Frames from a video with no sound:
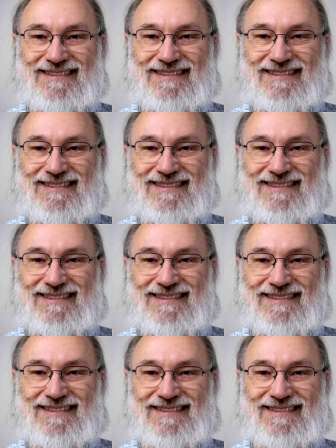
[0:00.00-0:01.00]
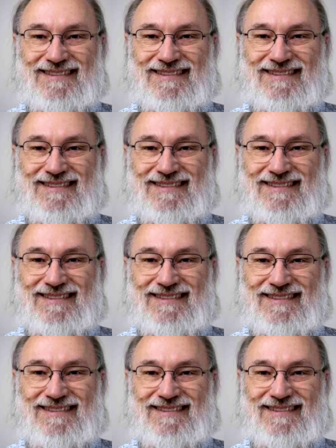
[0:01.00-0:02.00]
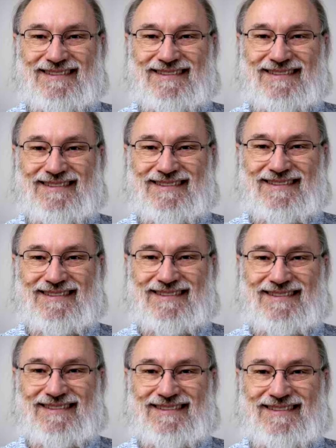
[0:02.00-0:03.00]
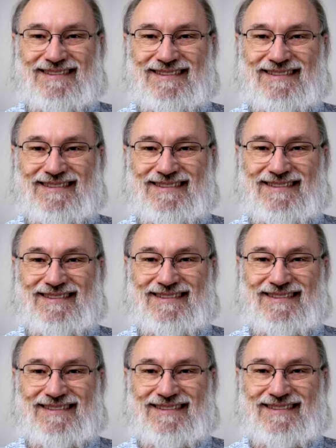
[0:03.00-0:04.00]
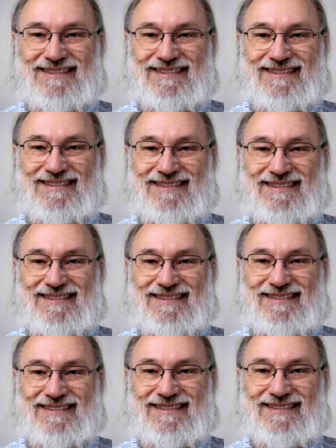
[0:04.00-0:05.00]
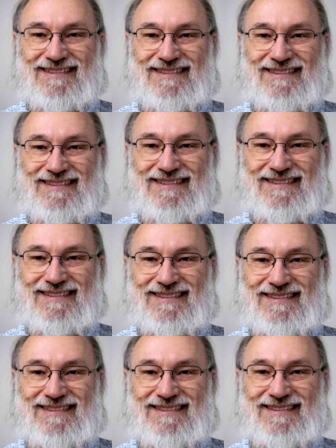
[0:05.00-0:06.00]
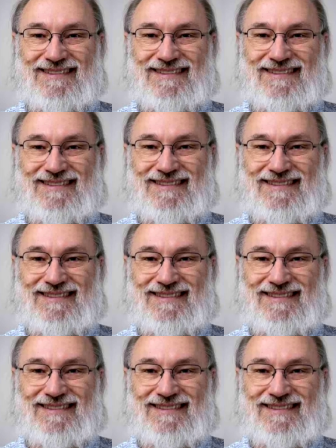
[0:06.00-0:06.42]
No words are spoken by the person on screen.